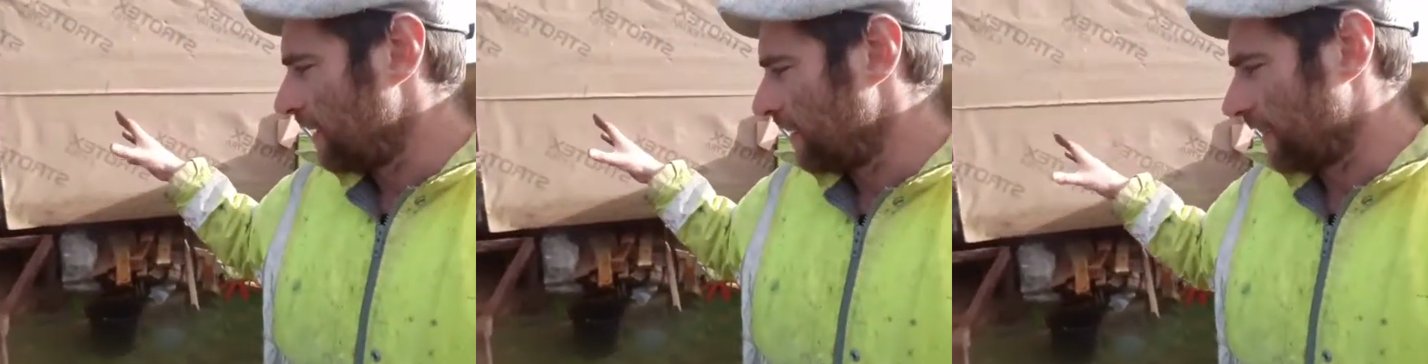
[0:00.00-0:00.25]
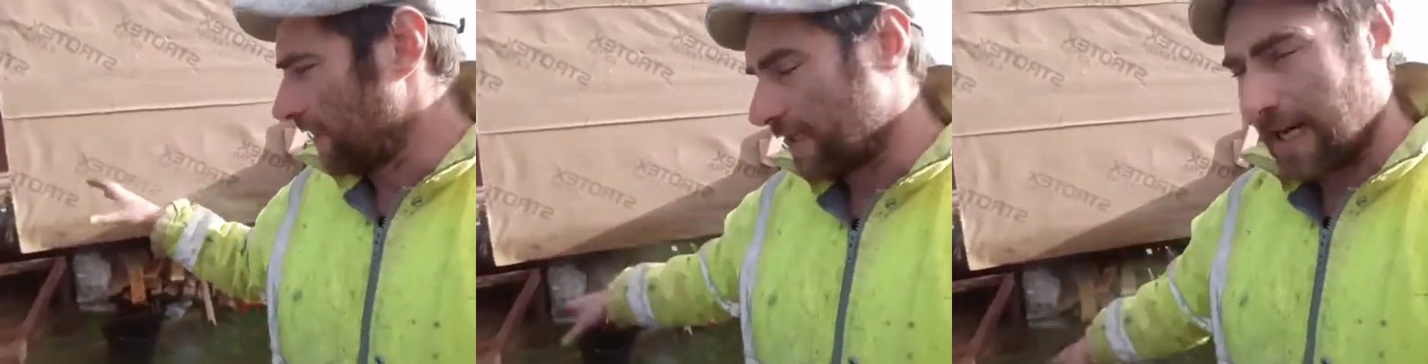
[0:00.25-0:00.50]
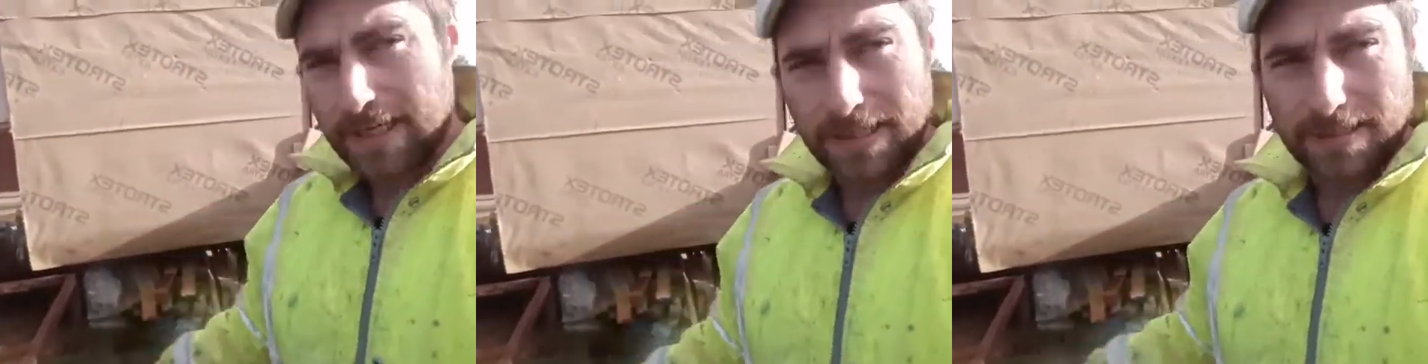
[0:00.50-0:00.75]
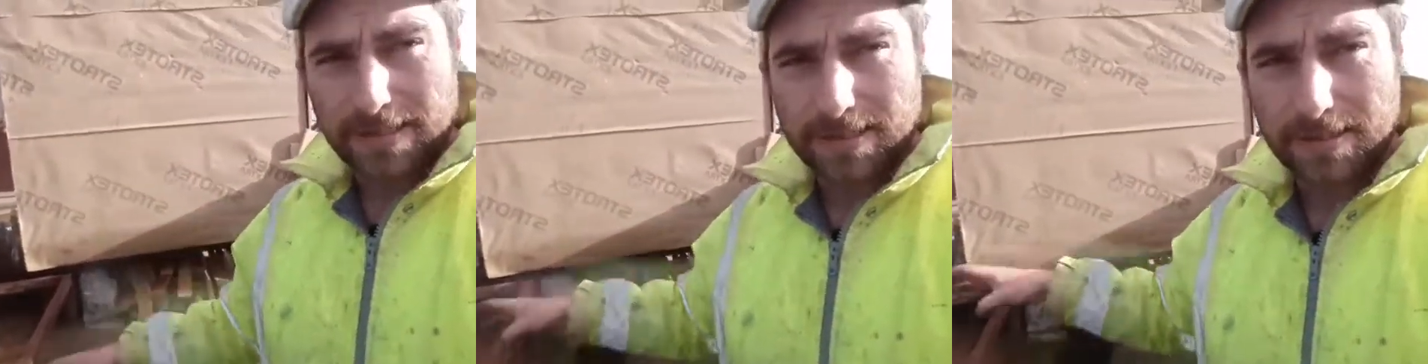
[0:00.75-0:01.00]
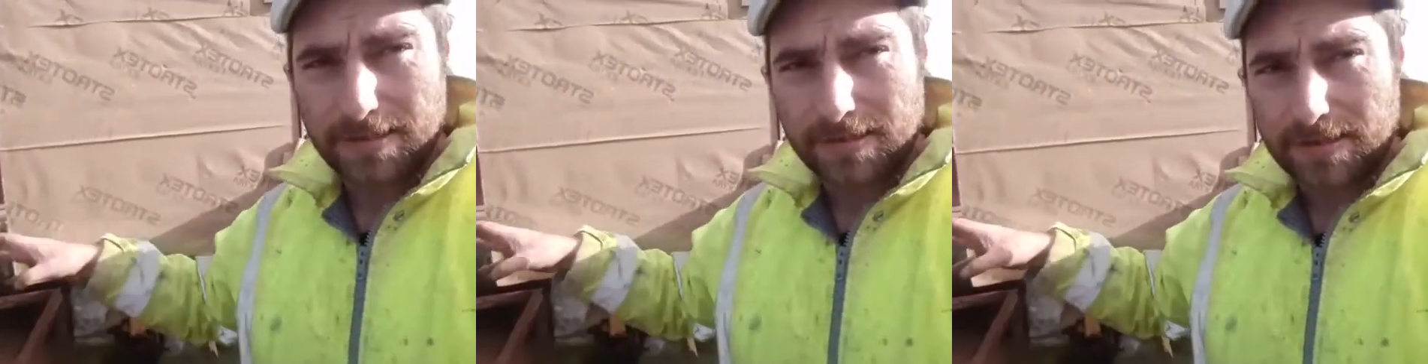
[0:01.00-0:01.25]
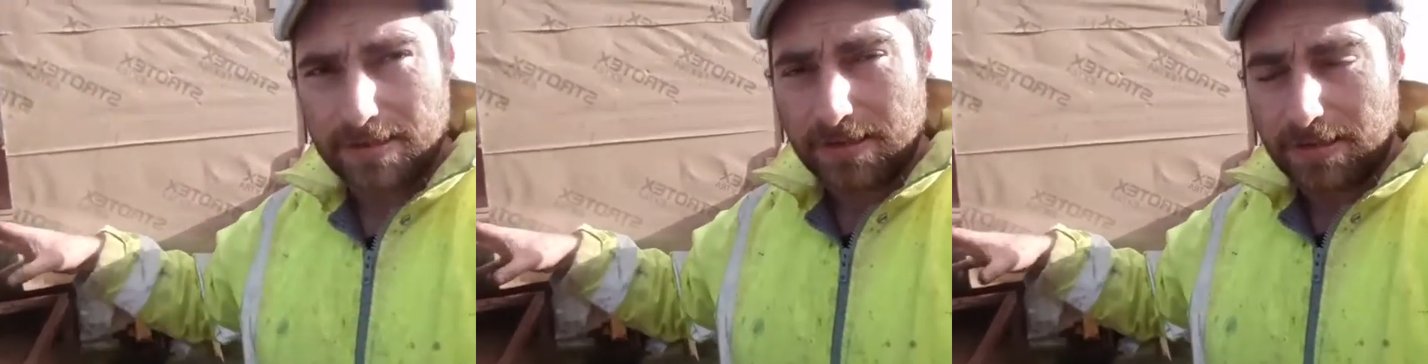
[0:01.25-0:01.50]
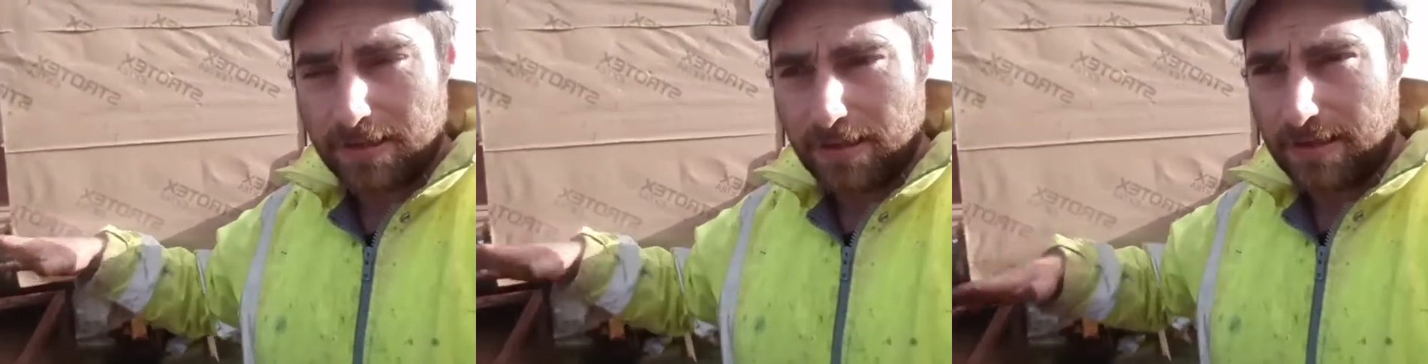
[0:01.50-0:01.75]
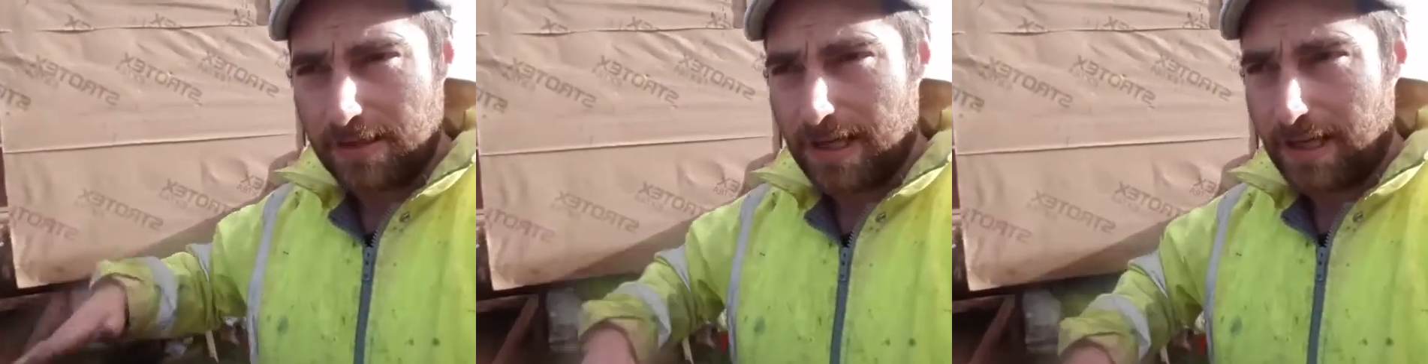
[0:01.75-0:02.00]
dictates
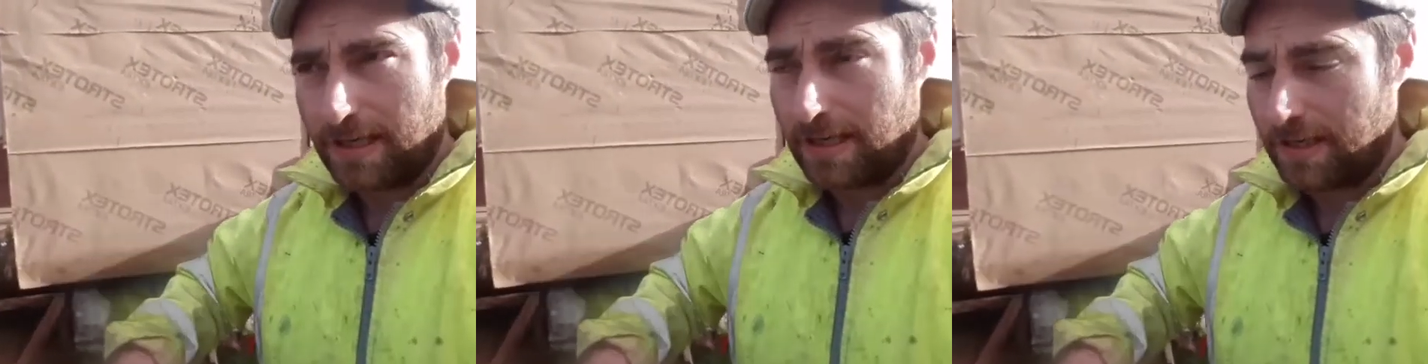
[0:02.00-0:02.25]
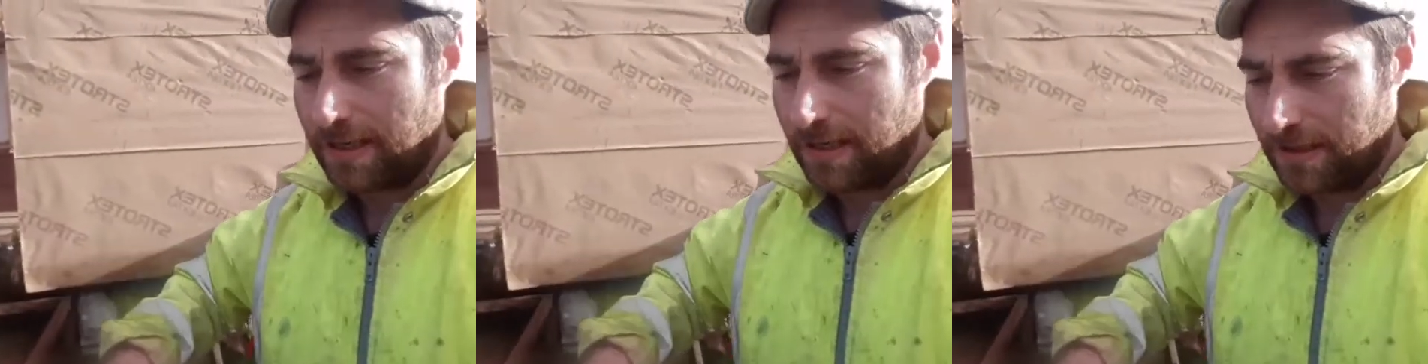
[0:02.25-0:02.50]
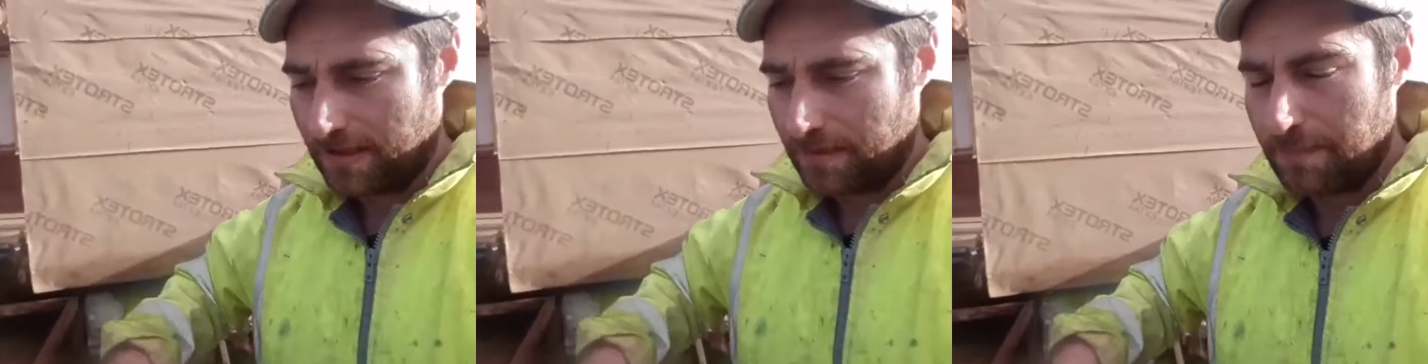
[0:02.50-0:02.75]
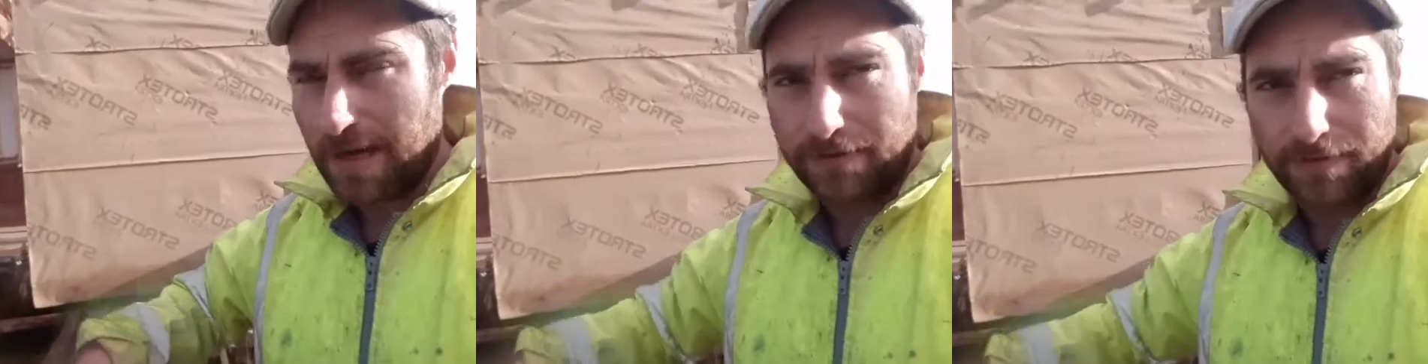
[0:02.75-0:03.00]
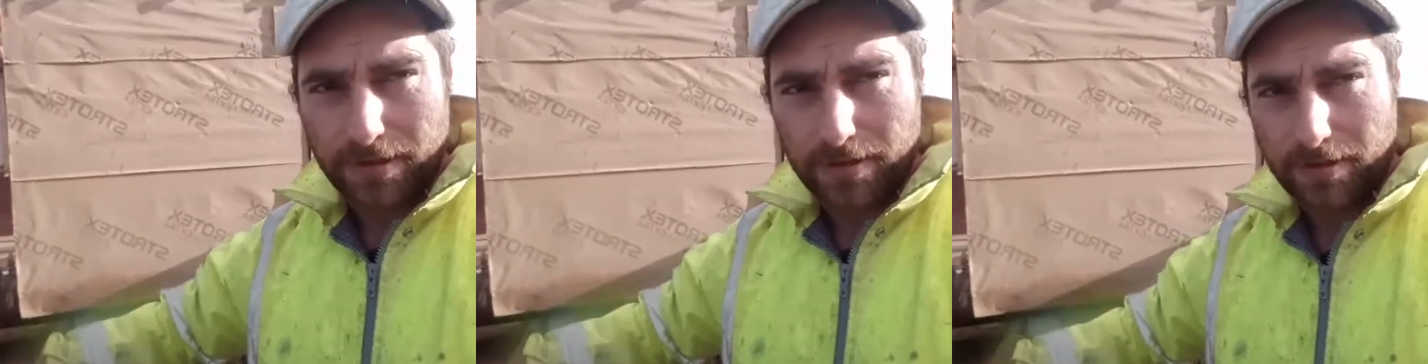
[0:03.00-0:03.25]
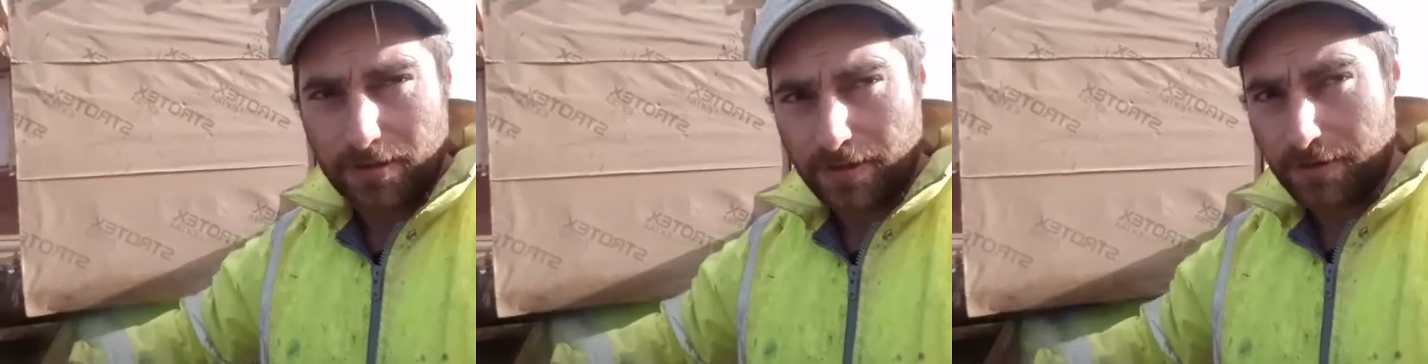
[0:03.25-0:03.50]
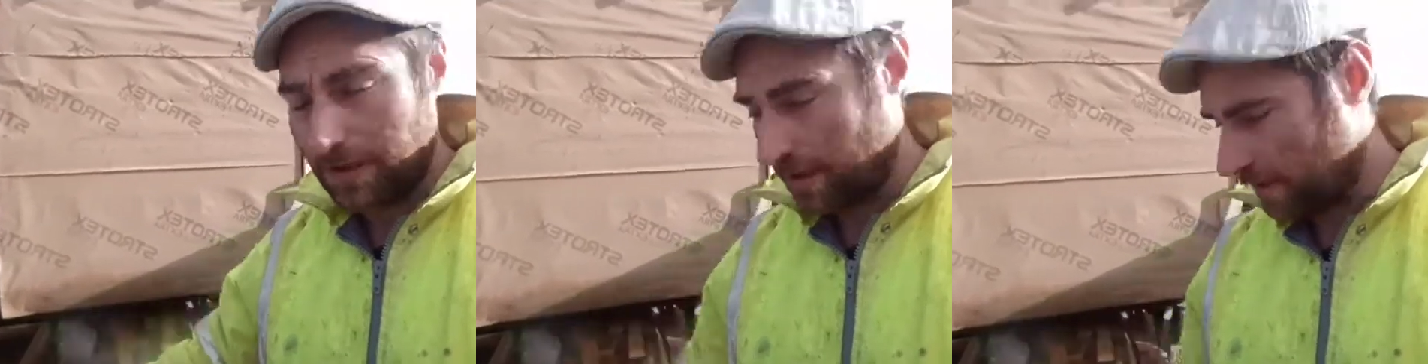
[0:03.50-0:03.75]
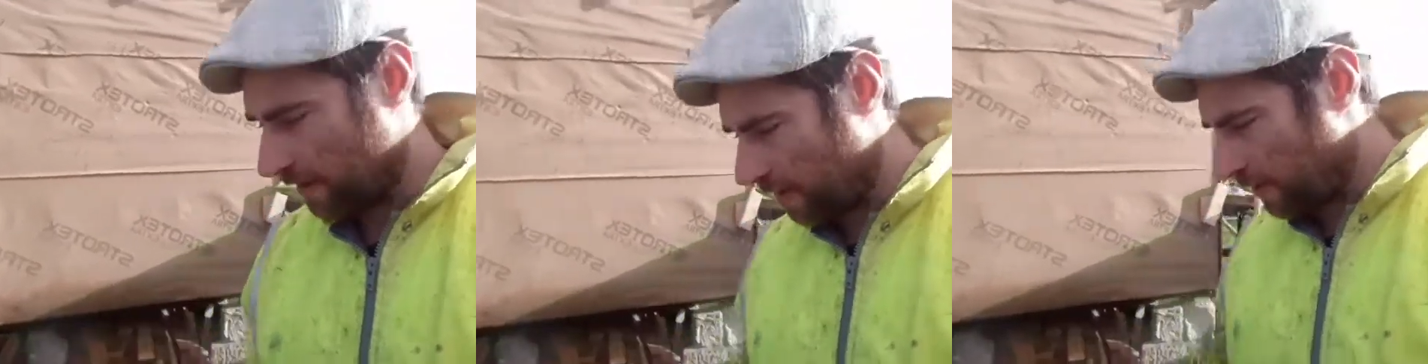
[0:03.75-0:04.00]
the method that you need
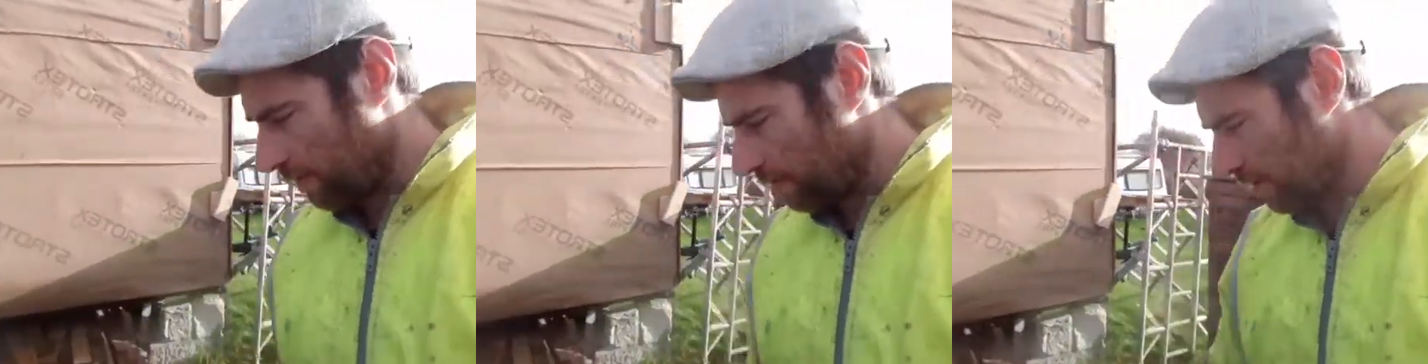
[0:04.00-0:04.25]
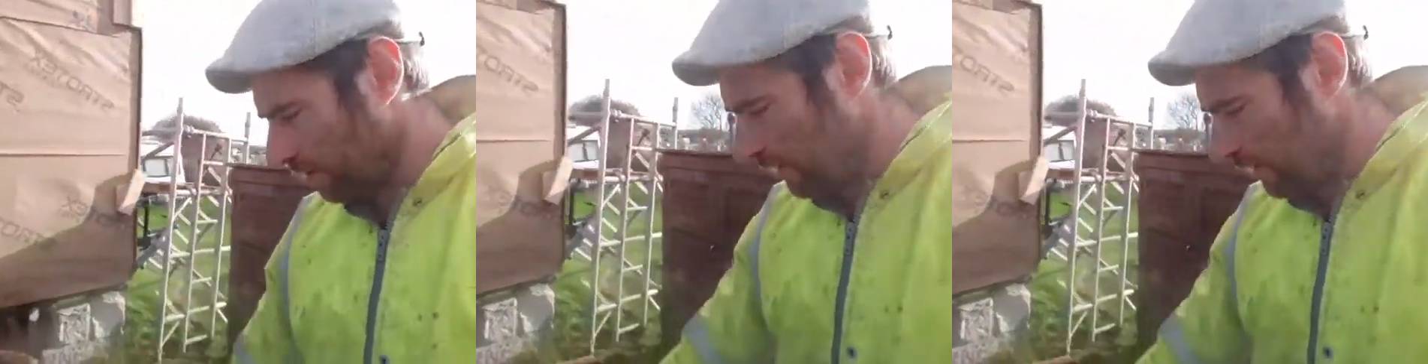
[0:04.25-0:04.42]
to use.